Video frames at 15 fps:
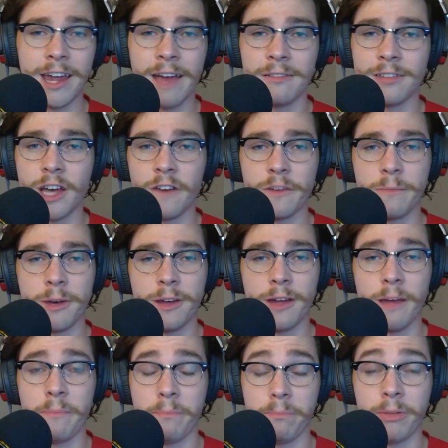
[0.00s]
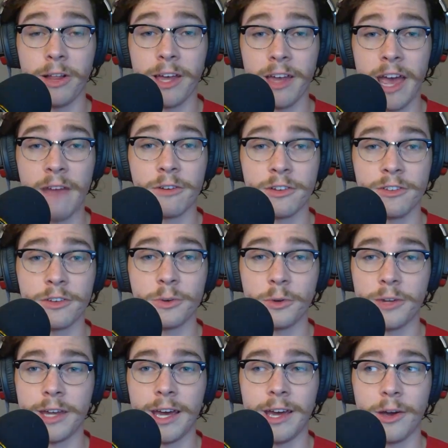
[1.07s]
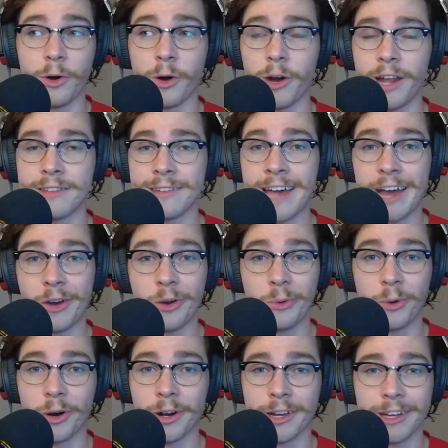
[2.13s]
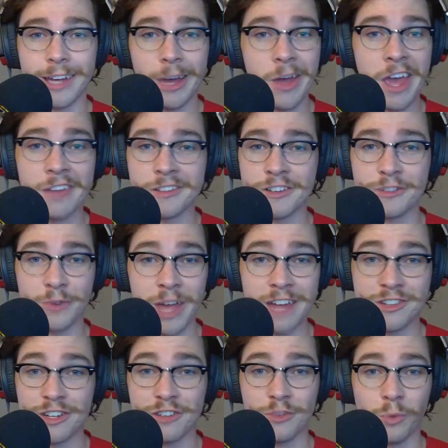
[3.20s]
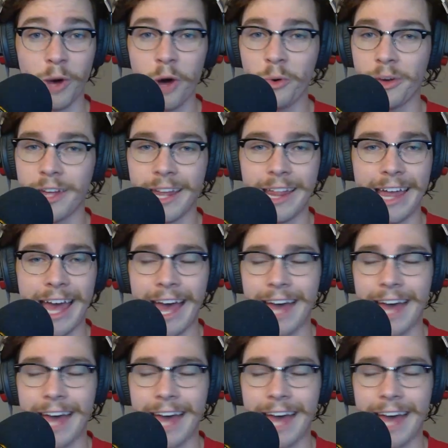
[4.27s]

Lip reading: have Salvi play every single day or it's not going to work. It just won't. And